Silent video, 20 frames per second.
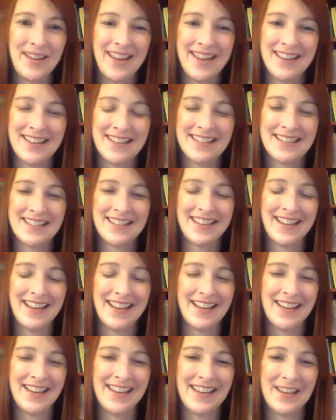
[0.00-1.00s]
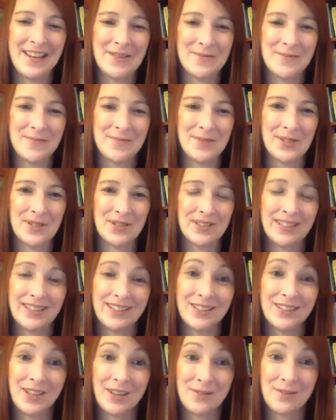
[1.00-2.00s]
and I am certainly
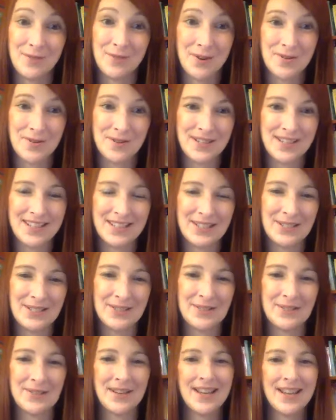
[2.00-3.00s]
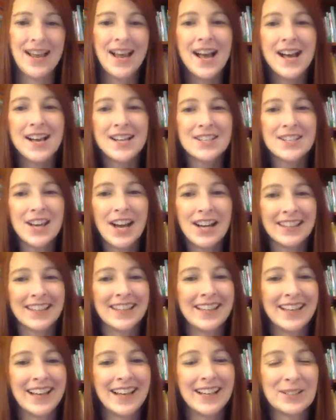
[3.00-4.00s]
looking forward to
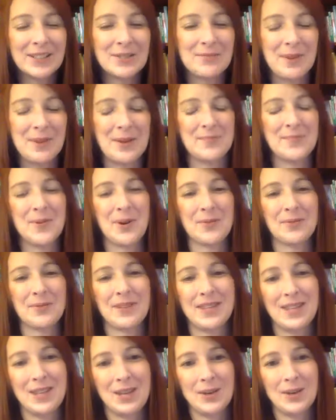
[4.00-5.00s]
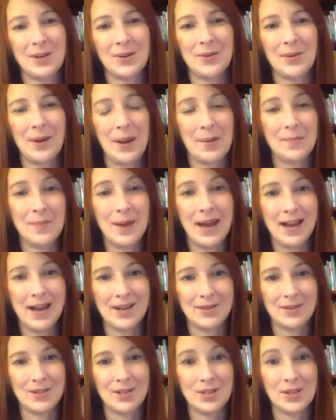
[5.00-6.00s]
talking a little bit more with you
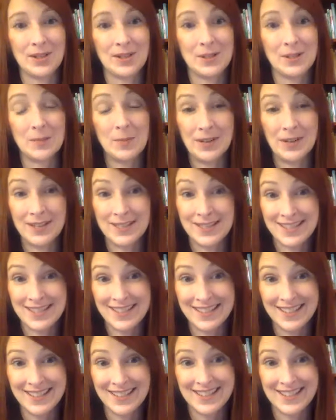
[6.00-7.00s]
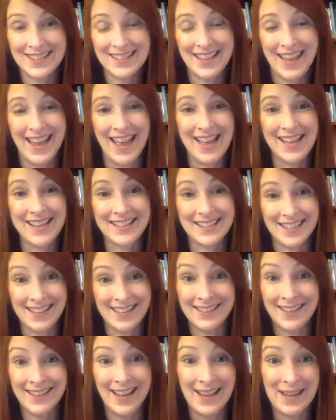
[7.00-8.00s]
about your experiences as
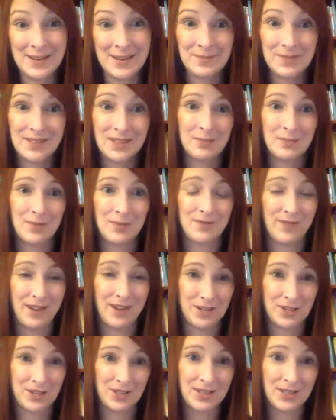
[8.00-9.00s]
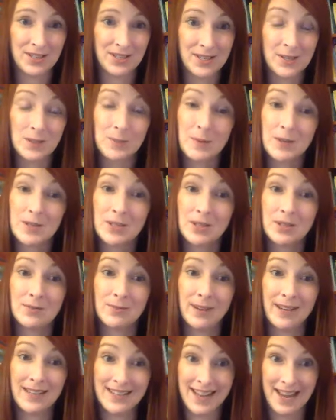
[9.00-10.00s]
an IMC professional, especially mm-hmm.
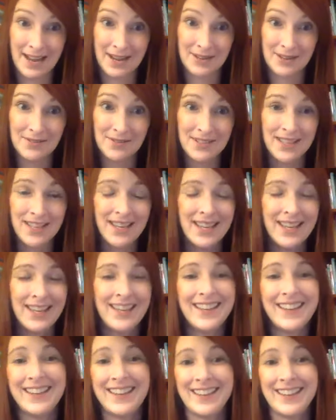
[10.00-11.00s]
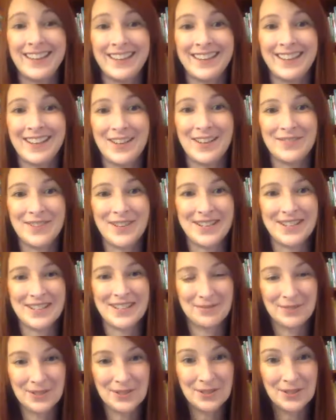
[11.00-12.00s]
right now in a very
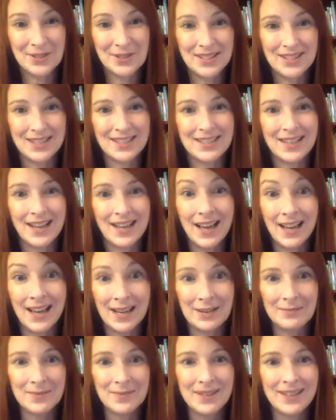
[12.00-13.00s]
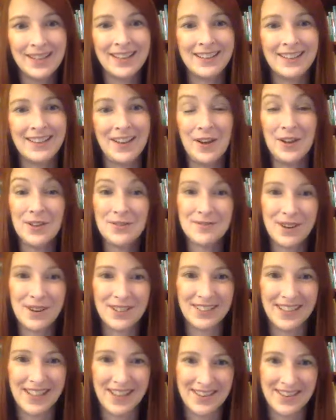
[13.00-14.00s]
difficult time in all of our
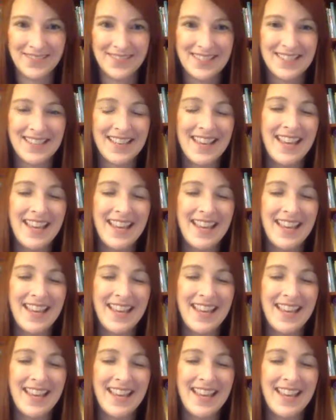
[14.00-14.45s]
lives.